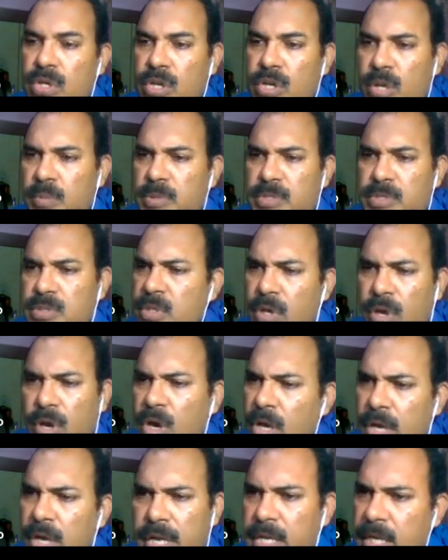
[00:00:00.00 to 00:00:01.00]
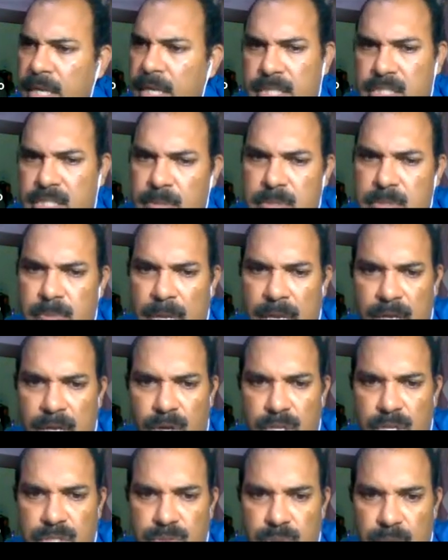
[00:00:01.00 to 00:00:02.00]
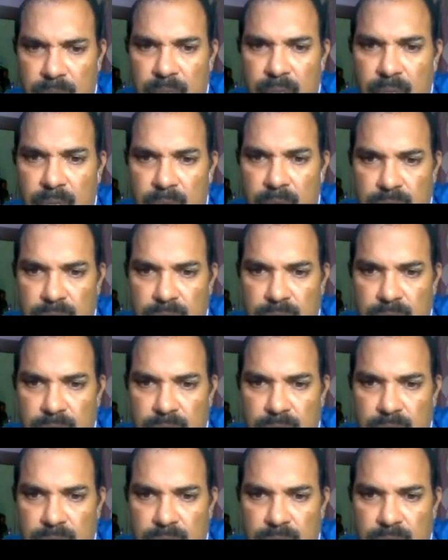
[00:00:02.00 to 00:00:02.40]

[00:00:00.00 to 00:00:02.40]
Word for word: nerve injury or any case of spinal cord injury.